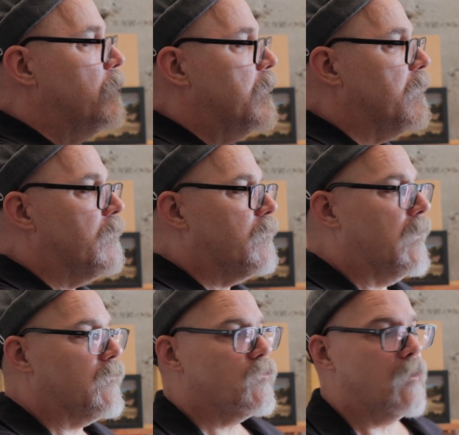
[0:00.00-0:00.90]
This is
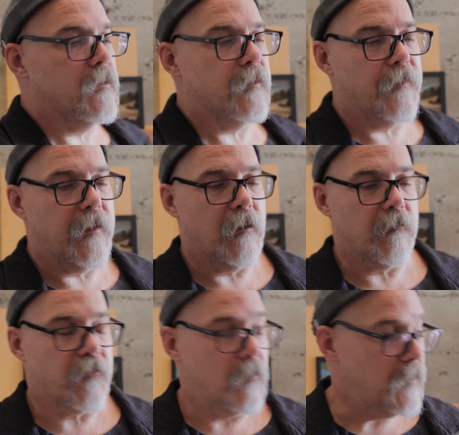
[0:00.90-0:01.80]
touched on in
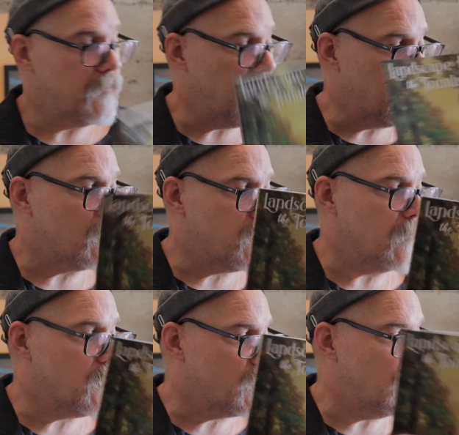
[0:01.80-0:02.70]
there. So many things are
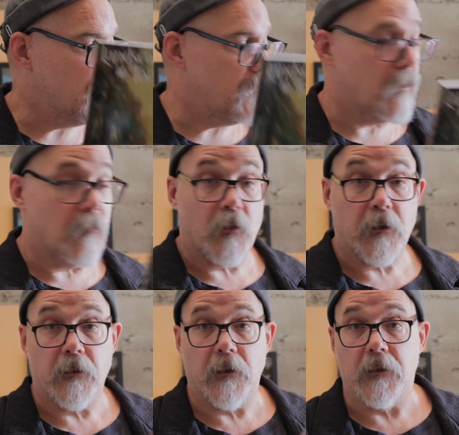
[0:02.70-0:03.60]
touched on in there. I'm
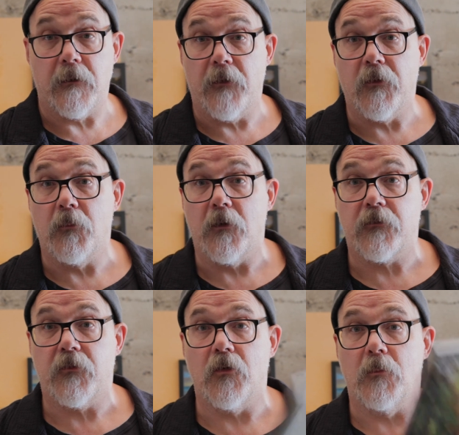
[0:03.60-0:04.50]
working on another
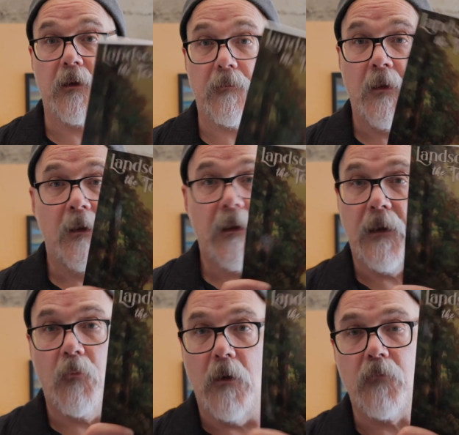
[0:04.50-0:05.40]
book too, but
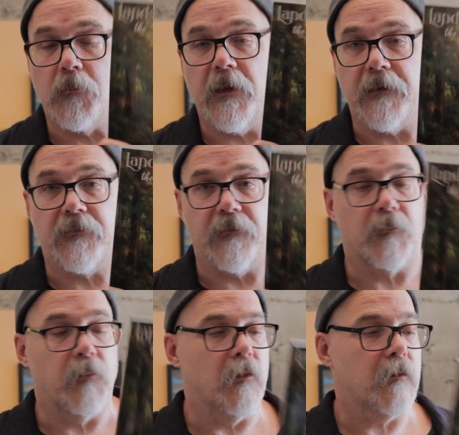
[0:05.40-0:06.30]
it won't replace this
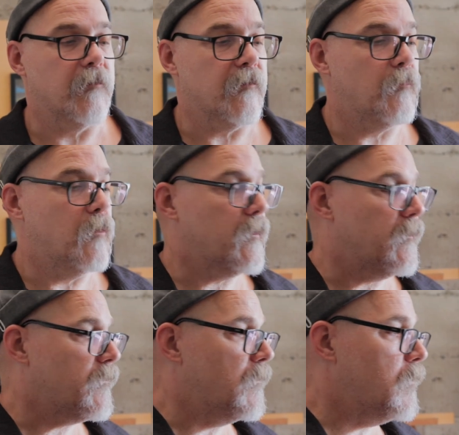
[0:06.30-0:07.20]
book. This book
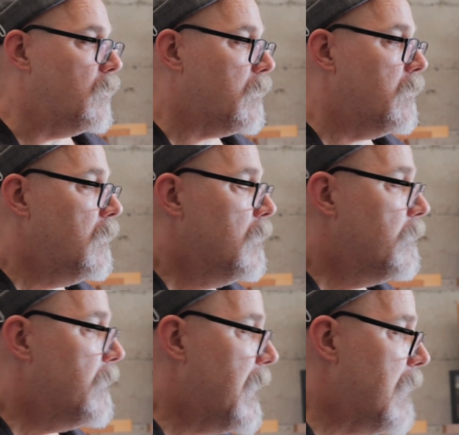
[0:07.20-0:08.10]
is the book,
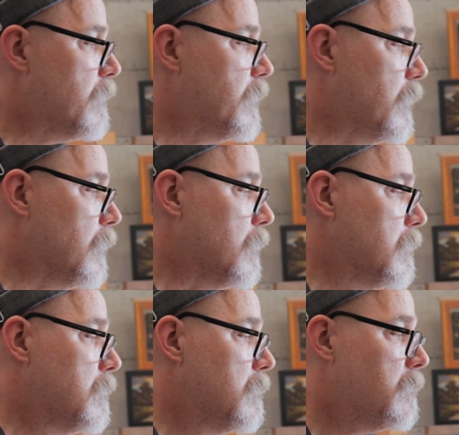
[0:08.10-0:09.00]
the how-to,
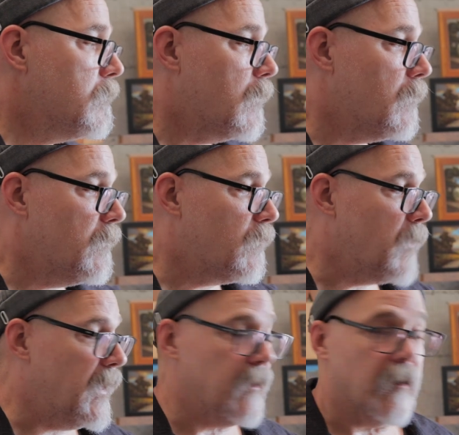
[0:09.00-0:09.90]
tonalist
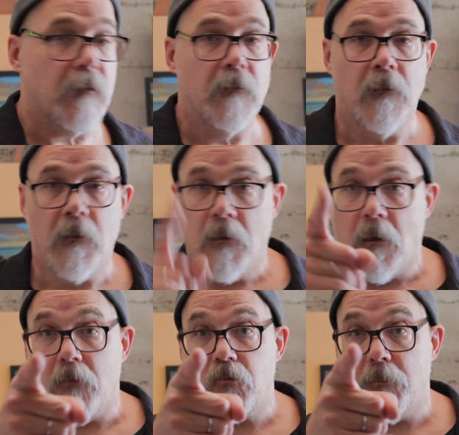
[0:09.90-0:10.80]
painting.
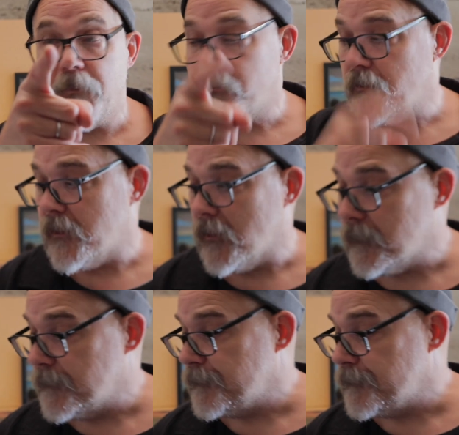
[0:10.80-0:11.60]
I'll ship it to you.